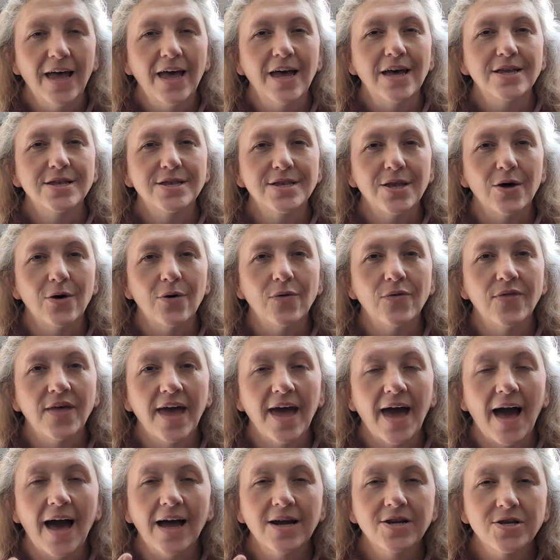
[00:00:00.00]
So they
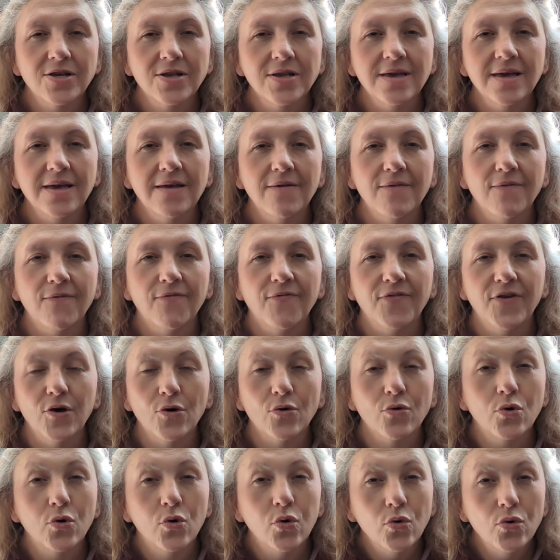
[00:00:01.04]
actually feel
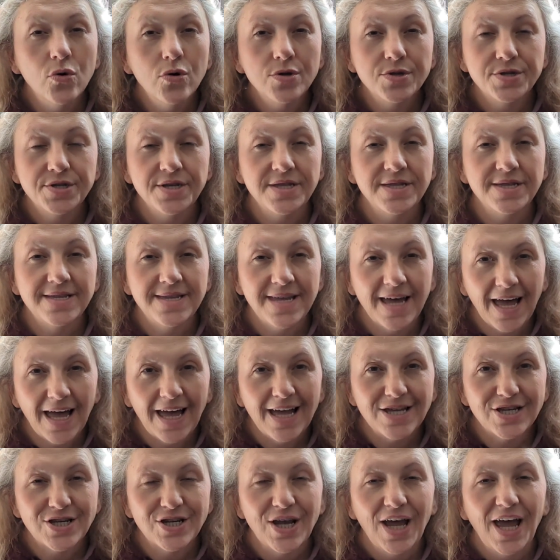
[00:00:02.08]
cool to the
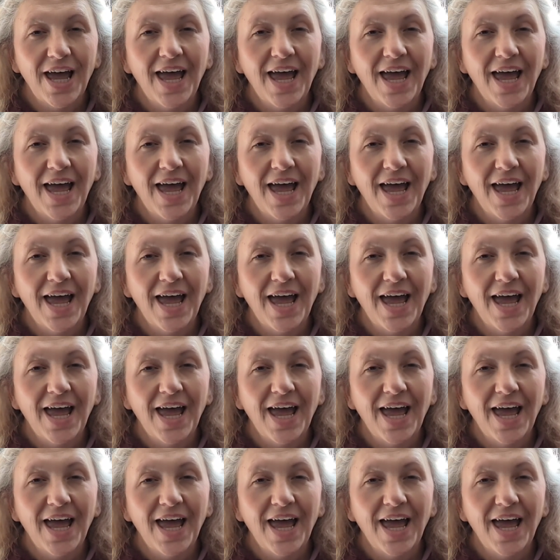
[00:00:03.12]
touch.